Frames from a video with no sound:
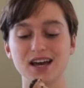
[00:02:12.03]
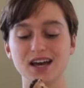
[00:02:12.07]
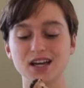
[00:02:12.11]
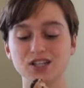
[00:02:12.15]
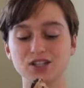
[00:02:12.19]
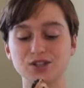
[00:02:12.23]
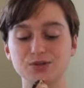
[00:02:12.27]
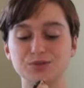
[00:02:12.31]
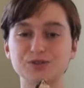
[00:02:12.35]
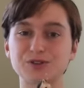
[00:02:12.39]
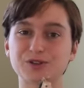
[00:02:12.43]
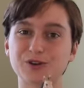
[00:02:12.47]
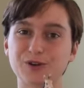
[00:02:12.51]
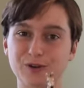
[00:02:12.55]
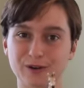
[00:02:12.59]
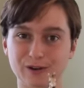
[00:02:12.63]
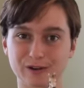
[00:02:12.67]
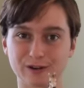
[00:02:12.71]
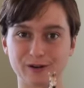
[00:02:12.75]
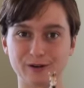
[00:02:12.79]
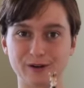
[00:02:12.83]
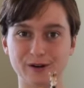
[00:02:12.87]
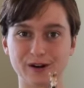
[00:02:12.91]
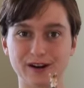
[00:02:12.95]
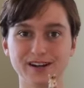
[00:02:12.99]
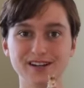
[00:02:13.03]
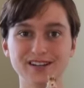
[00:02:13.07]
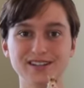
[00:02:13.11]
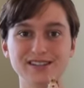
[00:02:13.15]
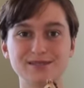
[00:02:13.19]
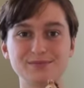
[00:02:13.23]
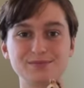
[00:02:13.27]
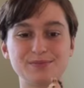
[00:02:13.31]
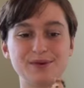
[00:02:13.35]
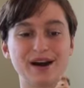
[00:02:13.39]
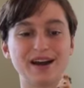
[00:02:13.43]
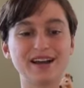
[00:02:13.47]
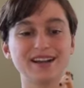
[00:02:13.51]
She was a quarter horse,
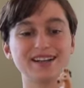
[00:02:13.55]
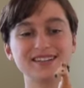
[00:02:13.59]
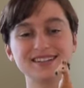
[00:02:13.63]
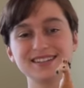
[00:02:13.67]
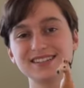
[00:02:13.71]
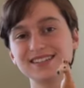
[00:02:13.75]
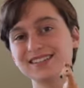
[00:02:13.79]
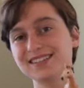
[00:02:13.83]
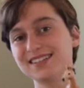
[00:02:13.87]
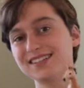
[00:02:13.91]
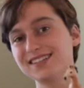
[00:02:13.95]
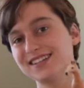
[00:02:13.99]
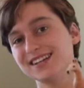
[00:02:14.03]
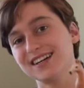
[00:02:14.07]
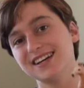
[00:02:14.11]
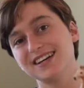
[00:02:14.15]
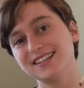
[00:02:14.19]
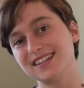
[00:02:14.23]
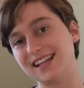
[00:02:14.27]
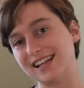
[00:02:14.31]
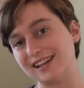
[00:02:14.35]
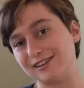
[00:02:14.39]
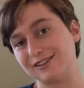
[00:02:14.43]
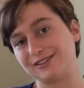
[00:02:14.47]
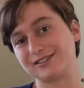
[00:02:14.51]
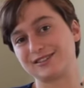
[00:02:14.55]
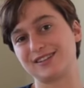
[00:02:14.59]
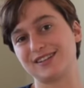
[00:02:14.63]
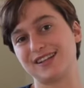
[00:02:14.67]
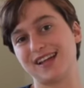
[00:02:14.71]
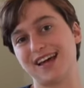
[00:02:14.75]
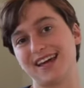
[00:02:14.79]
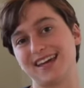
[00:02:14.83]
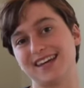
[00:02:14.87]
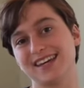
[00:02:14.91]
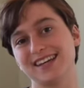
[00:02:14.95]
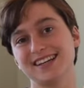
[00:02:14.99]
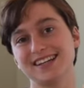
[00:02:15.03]
but they looked
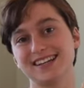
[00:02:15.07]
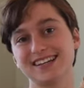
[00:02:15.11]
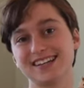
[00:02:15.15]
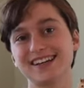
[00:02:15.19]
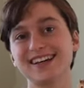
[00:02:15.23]
alike.